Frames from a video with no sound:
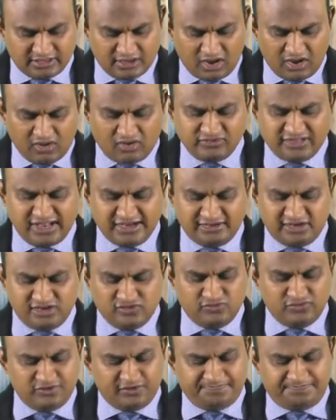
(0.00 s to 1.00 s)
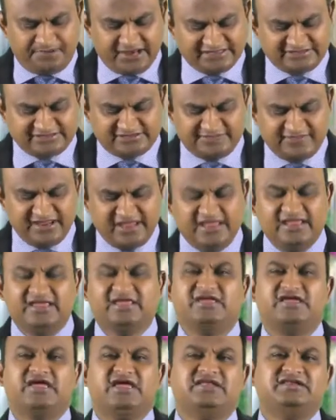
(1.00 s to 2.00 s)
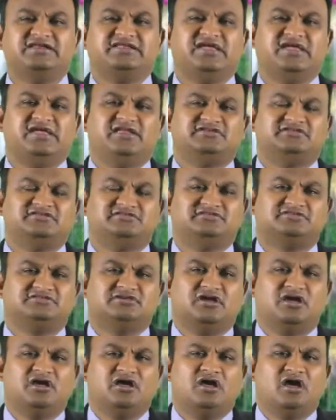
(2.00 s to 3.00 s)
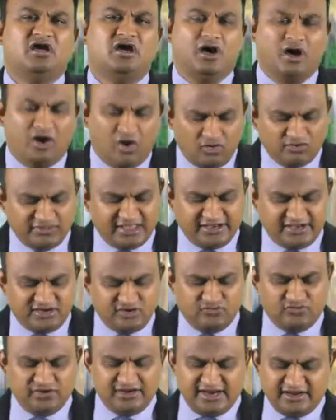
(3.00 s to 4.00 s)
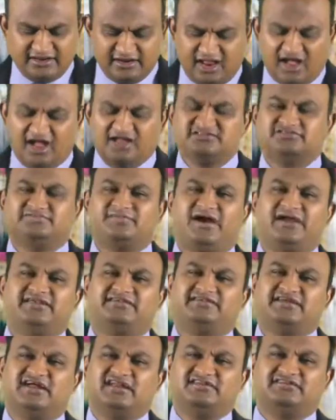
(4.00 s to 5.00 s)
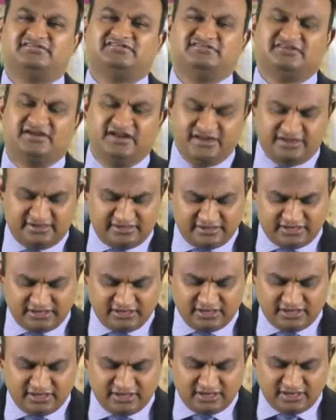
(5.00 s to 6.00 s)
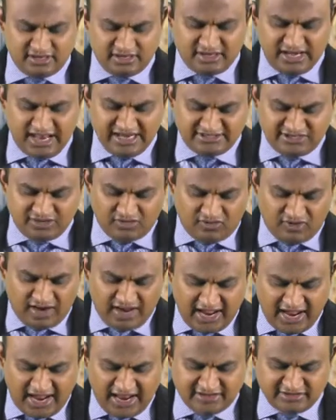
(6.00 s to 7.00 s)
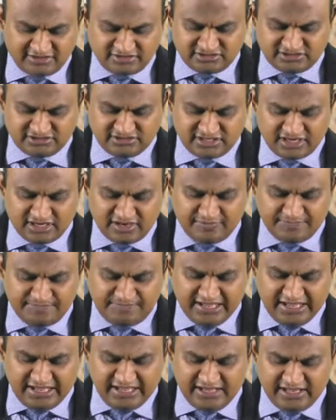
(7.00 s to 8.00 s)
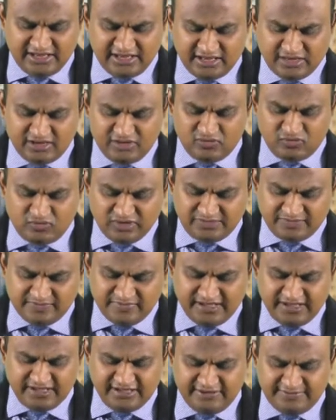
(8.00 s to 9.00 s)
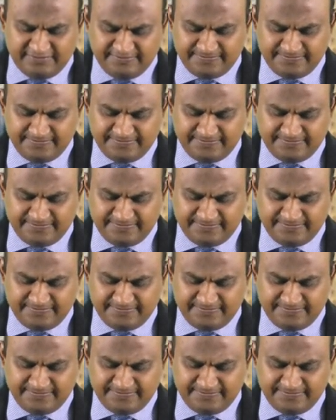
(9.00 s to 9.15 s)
Oh, that you would bless me indeed. Oh, that you would enlarge my territory. Let your hand be with me.